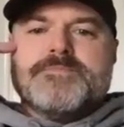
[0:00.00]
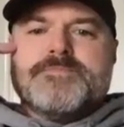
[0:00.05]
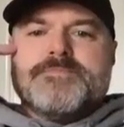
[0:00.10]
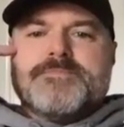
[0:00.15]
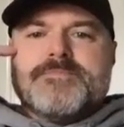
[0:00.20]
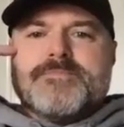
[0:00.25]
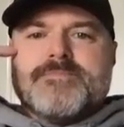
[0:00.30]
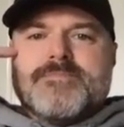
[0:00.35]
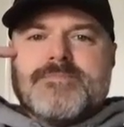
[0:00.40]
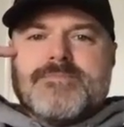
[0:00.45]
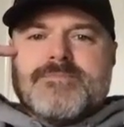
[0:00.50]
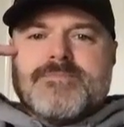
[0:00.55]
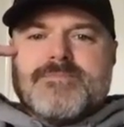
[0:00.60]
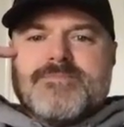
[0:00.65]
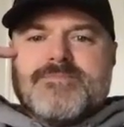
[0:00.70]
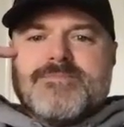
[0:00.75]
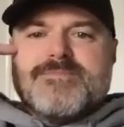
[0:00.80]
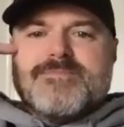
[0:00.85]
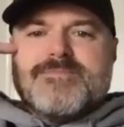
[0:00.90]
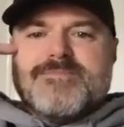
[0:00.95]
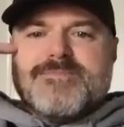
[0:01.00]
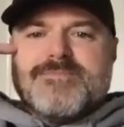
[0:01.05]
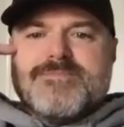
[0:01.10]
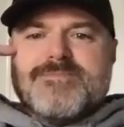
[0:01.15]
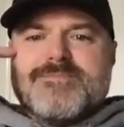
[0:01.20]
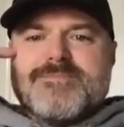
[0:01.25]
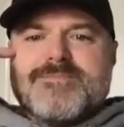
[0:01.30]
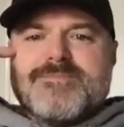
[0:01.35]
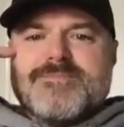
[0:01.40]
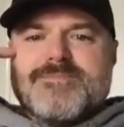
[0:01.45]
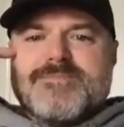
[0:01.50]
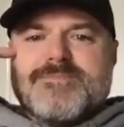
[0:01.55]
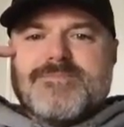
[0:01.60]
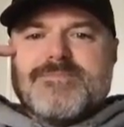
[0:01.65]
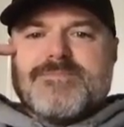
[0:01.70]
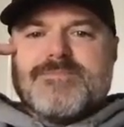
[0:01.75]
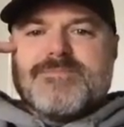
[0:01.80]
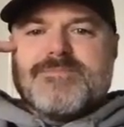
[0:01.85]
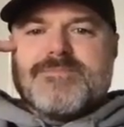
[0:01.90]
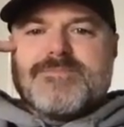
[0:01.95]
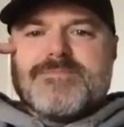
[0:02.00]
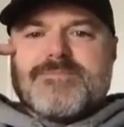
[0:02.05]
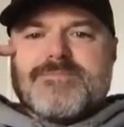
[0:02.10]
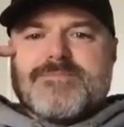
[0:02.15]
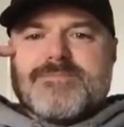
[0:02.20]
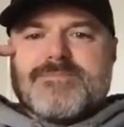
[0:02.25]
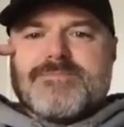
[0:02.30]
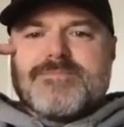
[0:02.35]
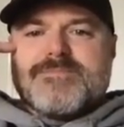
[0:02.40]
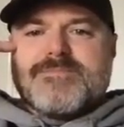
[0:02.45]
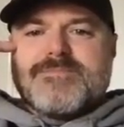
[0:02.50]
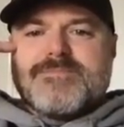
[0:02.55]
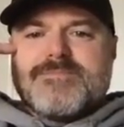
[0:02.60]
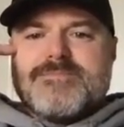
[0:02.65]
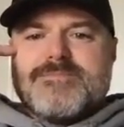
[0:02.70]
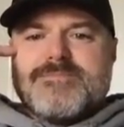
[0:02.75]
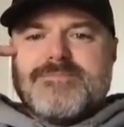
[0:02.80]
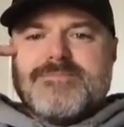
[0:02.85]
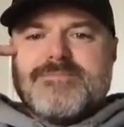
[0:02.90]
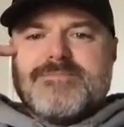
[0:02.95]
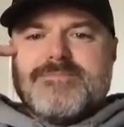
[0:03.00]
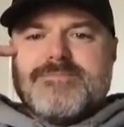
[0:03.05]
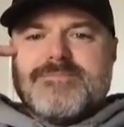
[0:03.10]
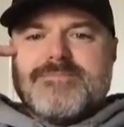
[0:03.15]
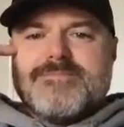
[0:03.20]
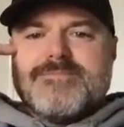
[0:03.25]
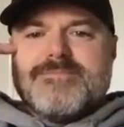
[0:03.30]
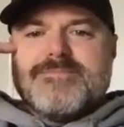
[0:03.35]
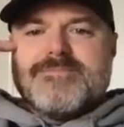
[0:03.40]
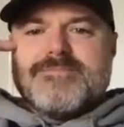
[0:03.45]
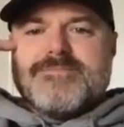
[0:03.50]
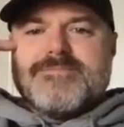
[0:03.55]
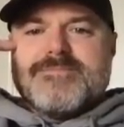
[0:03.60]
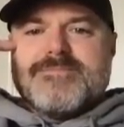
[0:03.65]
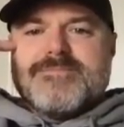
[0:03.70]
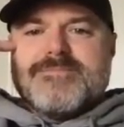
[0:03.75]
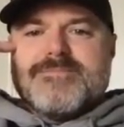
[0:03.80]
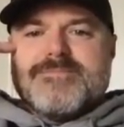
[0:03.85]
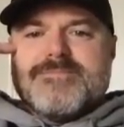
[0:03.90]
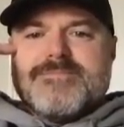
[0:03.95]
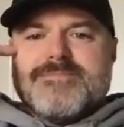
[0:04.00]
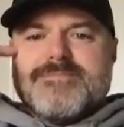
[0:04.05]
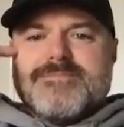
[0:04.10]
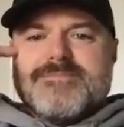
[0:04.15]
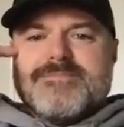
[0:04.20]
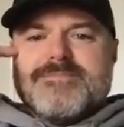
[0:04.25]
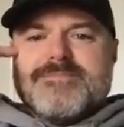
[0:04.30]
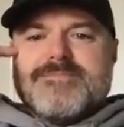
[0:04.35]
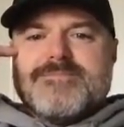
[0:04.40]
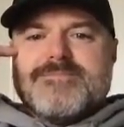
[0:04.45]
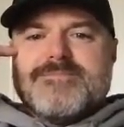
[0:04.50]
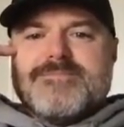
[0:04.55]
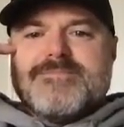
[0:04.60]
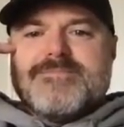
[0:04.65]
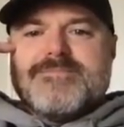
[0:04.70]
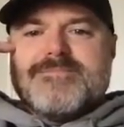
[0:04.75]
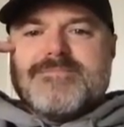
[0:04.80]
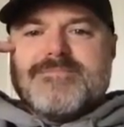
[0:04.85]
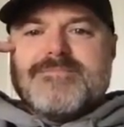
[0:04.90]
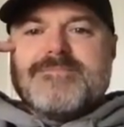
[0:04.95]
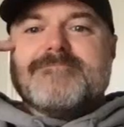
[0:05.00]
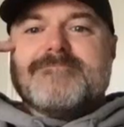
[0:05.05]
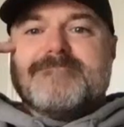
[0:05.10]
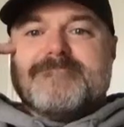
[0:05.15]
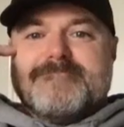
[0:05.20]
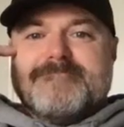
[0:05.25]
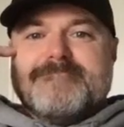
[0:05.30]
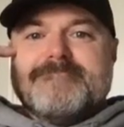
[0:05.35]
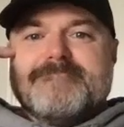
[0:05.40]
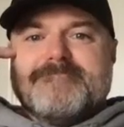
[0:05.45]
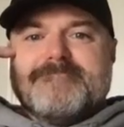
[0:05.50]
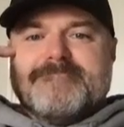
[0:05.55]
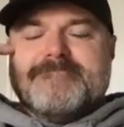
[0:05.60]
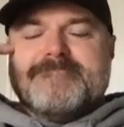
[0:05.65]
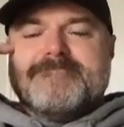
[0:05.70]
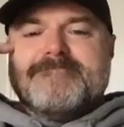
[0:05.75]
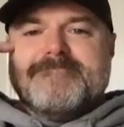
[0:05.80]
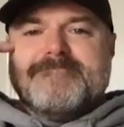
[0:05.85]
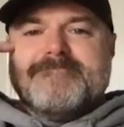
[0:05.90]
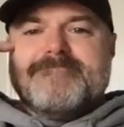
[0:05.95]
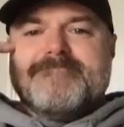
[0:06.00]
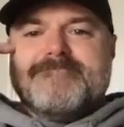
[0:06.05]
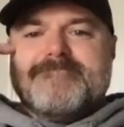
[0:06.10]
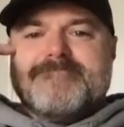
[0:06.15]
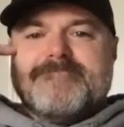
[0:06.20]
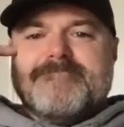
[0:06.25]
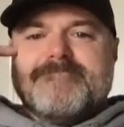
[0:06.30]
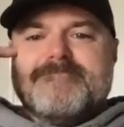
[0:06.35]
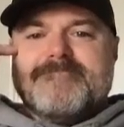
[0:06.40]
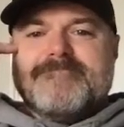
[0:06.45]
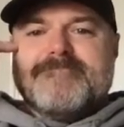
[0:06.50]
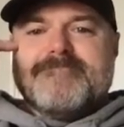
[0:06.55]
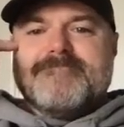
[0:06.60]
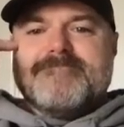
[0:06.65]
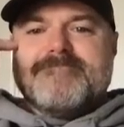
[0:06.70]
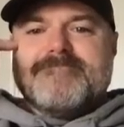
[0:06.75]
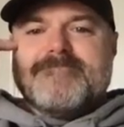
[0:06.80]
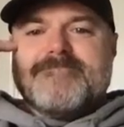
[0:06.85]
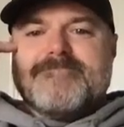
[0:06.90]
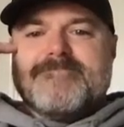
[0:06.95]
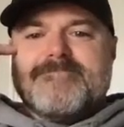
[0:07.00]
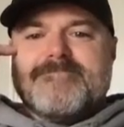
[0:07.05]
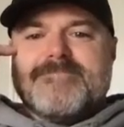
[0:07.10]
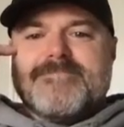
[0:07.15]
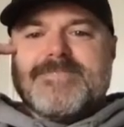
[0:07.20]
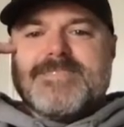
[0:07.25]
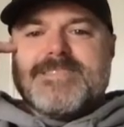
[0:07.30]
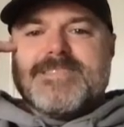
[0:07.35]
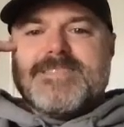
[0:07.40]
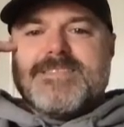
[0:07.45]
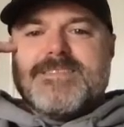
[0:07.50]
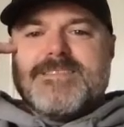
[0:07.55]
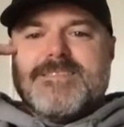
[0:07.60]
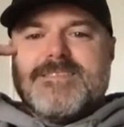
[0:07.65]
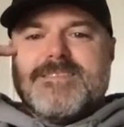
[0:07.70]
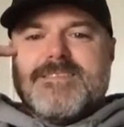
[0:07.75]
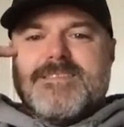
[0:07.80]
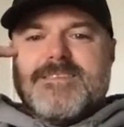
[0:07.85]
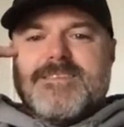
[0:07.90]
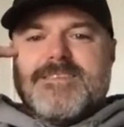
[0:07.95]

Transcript: This person isn't speaking.